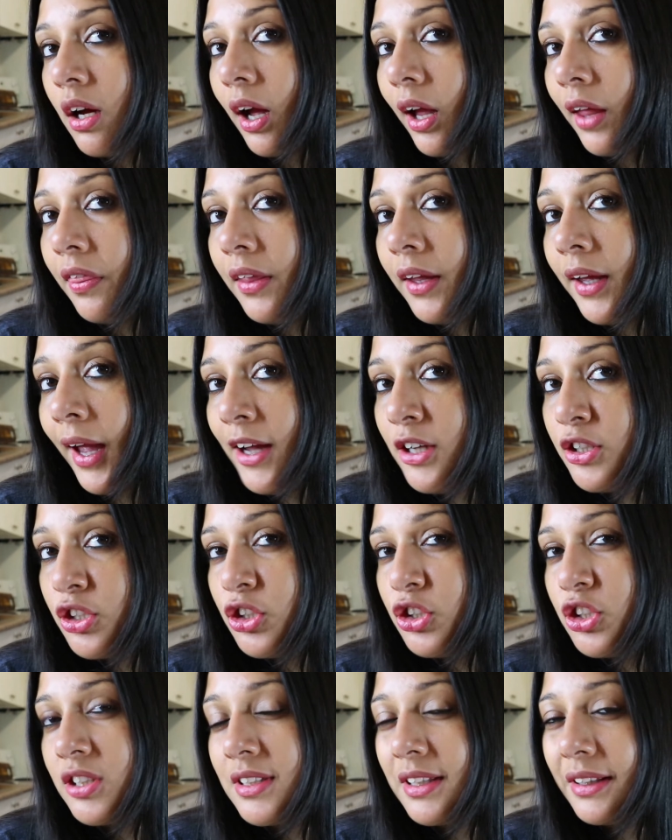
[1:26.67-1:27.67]
I think I
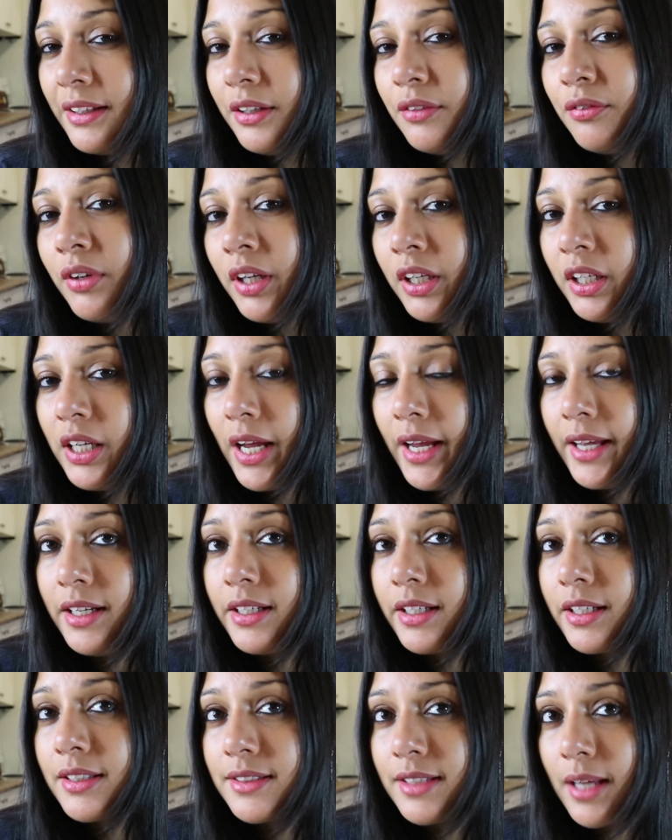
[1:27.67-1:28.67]
should just leave it and
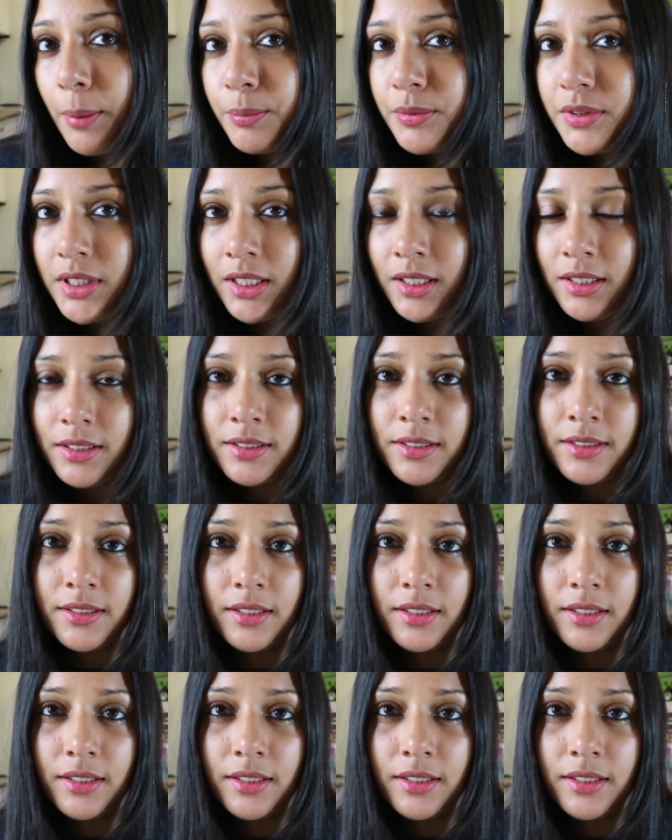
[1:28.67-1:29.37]
accept it.